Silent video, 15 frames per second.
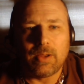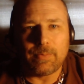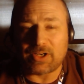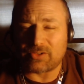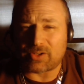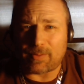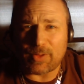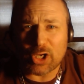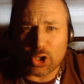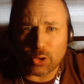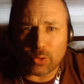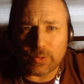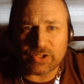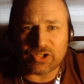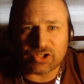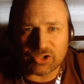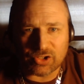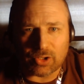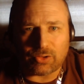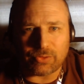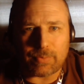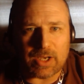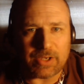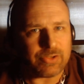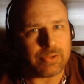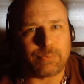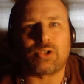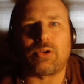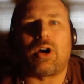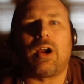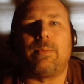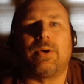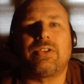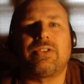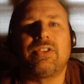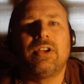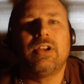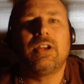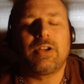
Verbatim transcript: because I'm not going to insult my subscribers